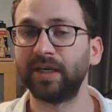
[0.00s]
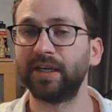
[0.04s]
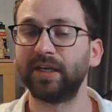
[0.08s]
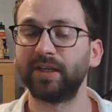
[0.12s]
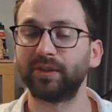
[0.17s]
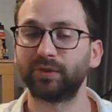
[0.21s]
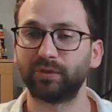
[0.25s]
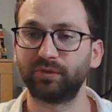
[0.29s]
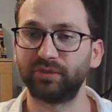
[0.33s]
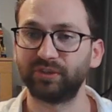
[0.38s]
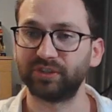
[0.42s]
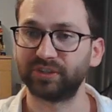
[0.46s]

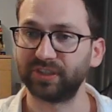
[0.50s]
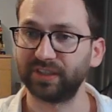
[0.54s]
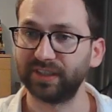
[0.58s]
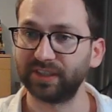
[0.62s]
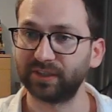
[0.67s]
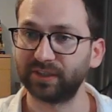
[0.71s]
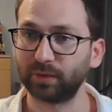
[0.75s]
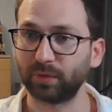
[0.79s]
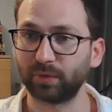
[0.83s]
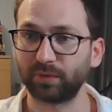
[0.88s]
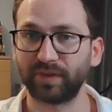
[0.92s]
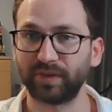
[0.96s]
to these
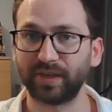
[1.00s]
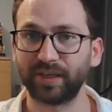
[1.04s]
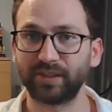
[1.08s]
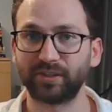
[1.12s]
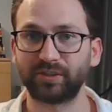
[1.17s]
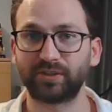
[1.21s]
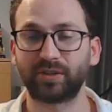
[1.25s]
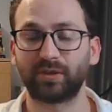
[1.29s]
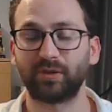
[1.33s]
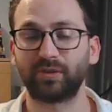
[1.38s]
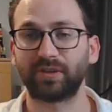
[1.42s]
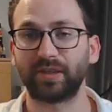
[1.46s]
little things
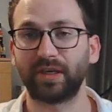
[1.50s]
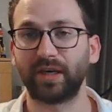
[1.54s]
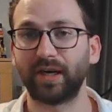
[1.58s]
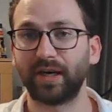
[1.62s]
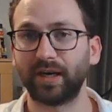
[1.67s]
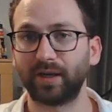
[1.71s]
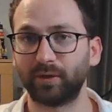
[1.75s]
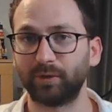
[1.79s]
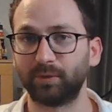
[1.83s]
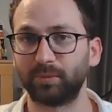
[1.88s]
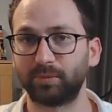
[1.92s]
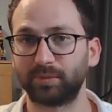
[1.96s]
called R
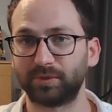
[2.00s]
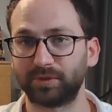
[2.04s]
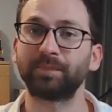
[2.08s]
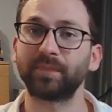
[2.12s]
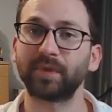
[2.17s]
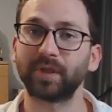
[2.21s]
loops,